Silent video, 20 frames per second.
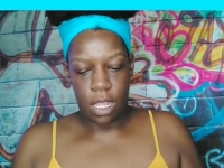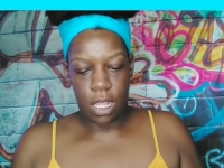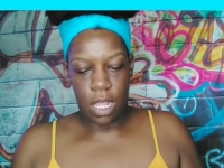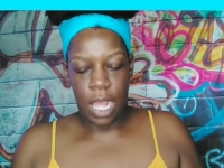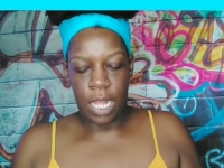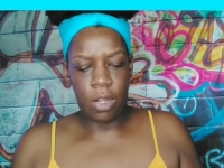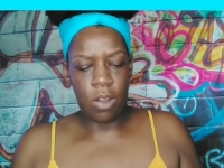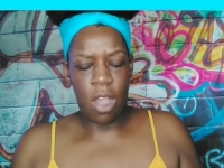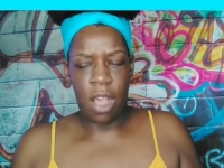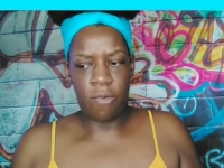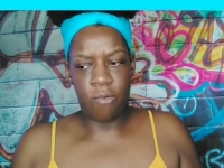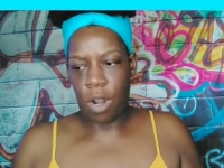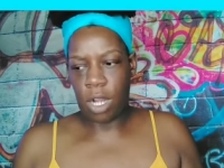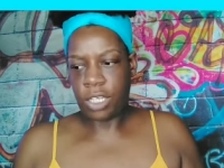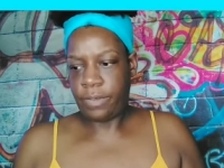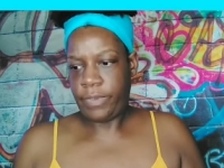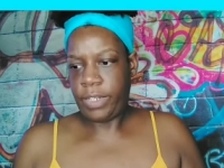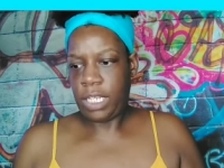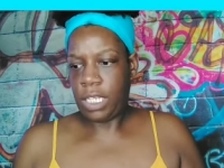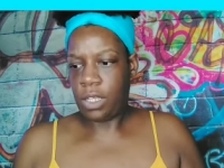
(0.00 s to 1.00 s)
I know I've
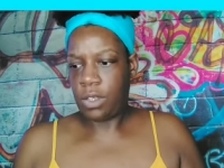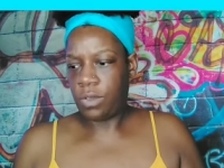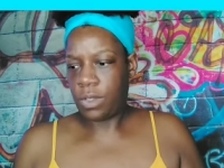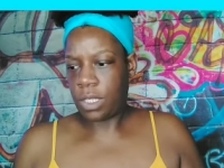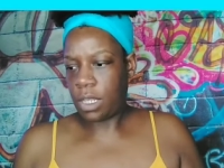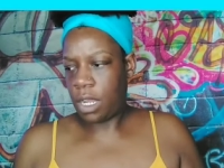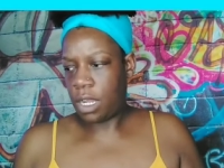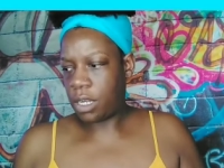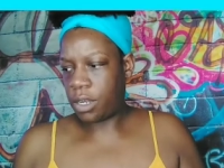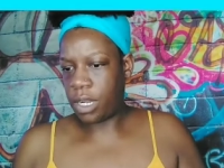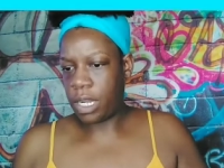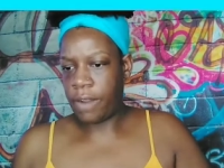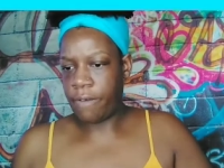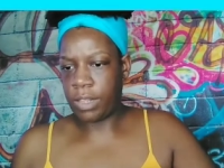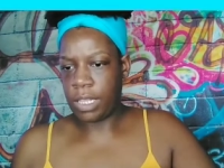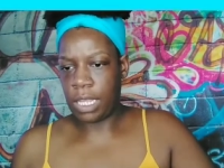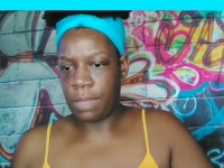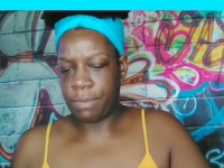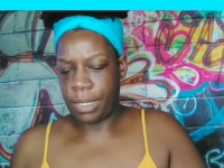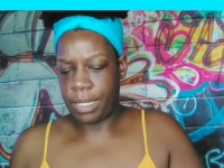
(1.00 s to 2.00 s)
watched videos on her and
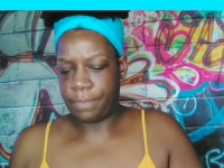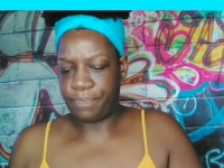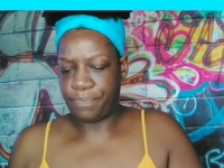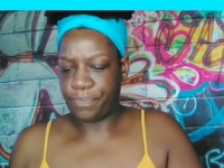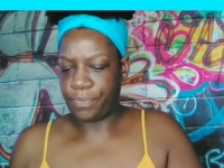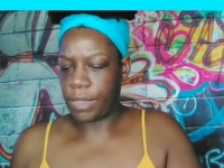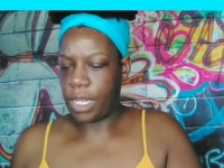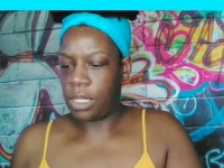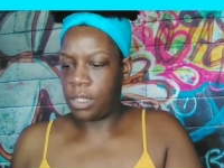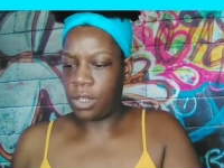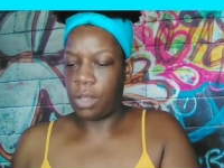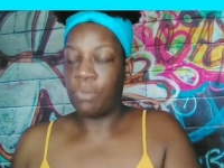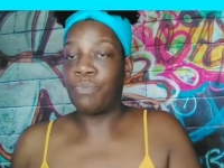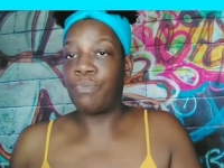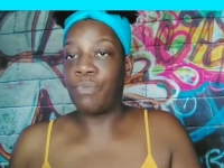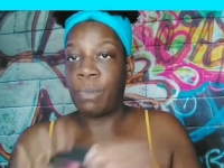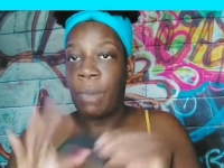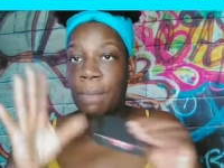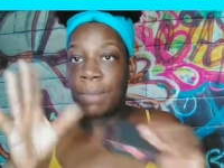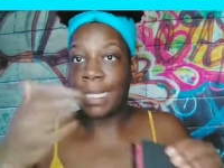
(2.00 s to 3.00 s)
everything, but I don't know.
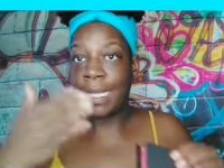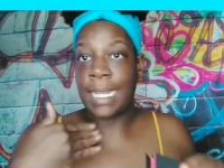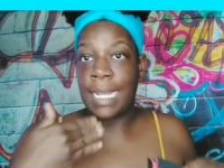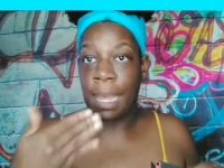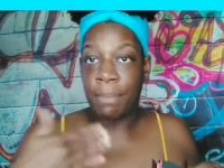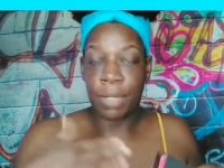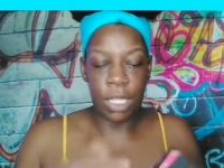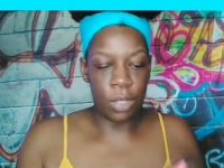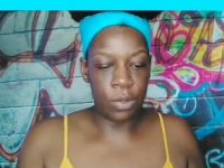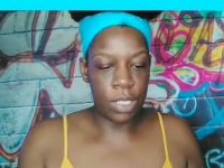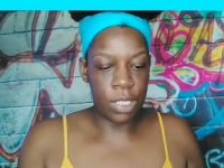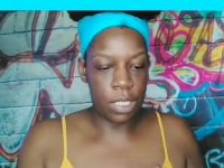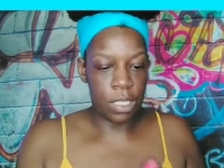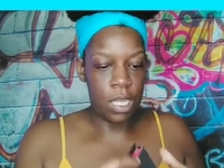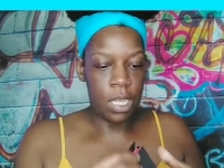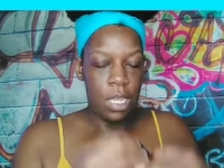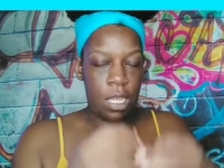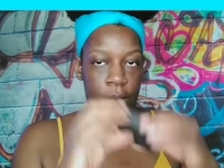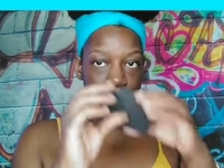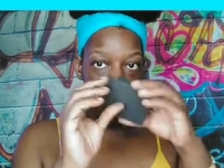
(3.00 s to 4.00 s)
I'm seeing it up close.
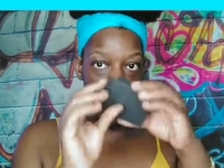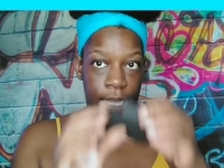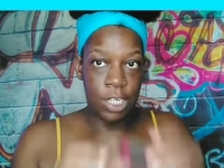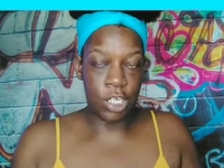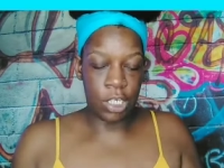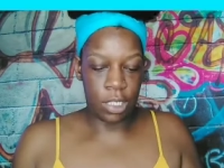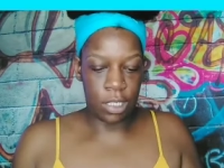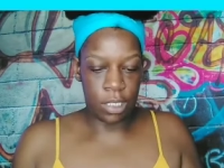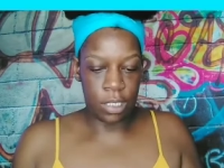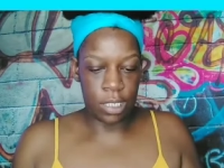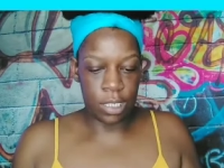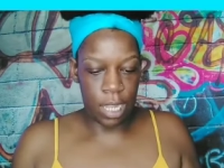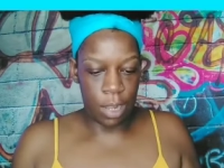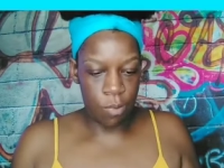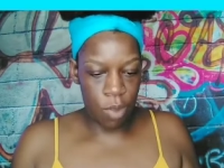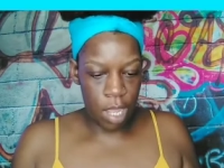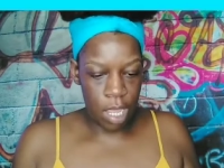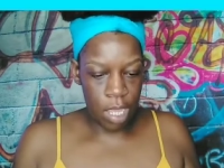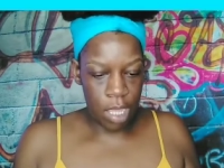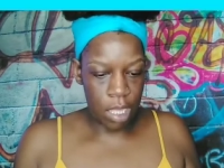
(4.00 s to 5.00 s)
Package same
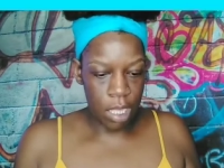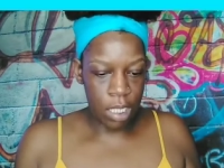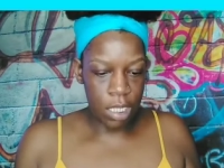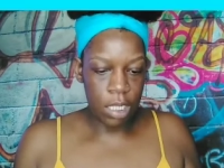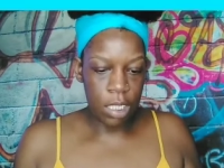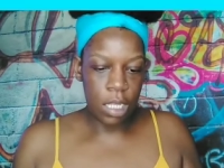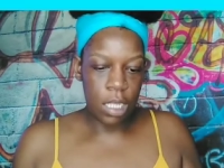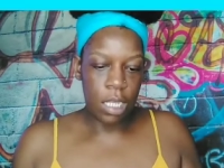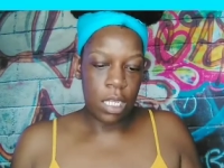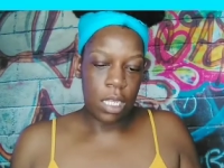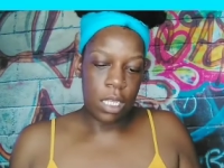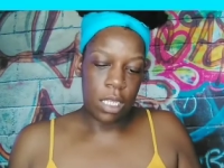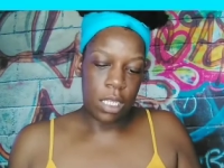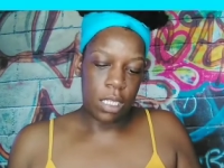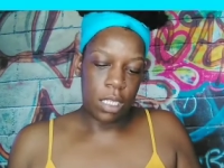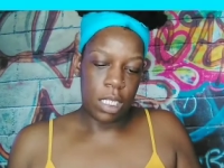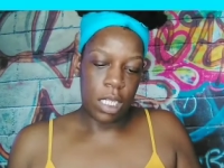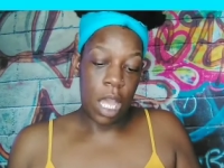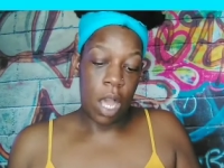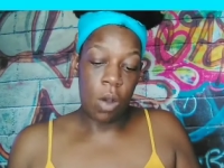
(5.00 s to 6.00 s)
way again.
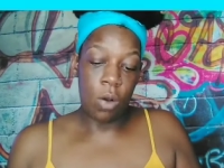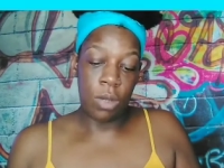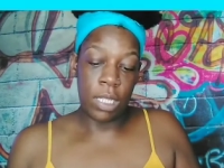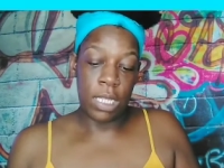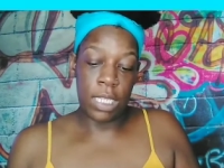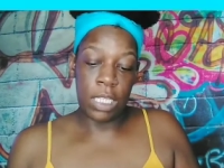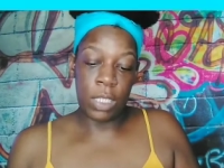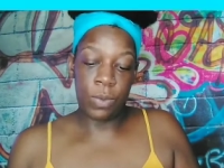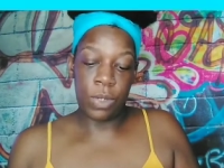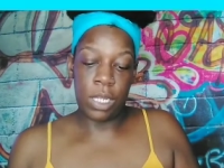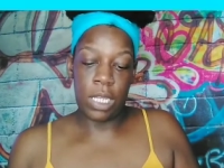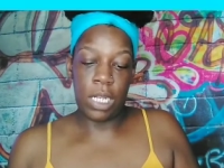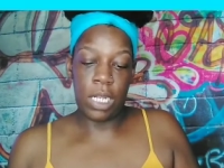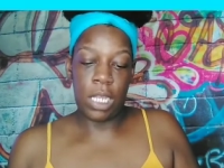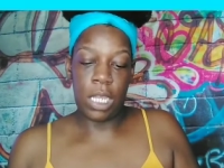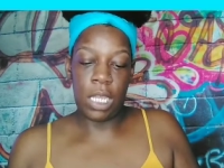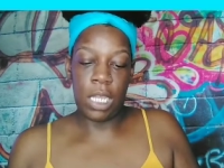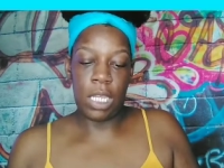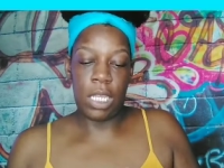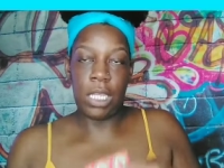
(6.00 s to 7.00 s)
Oh, and this one
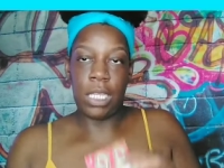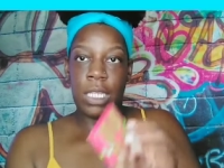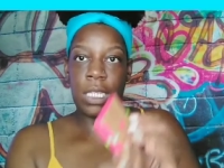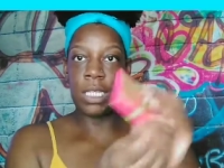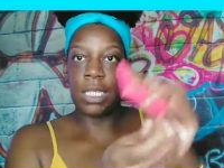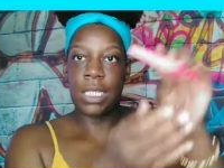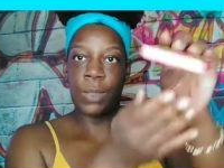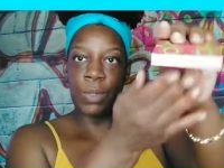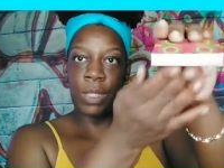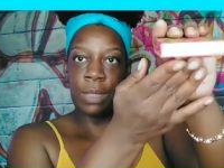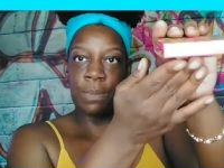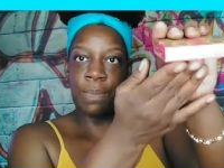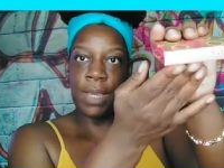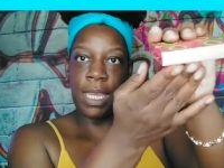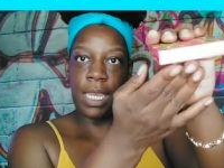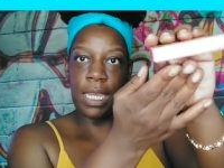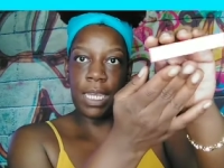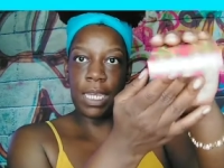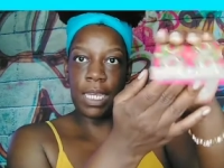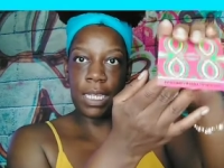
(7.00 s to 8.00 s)
is with
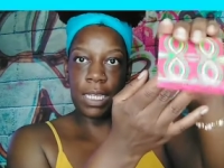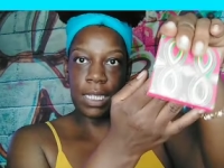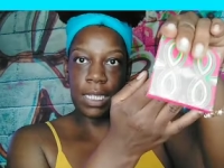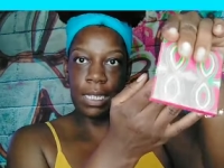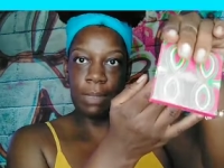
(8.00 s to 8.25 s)
pink.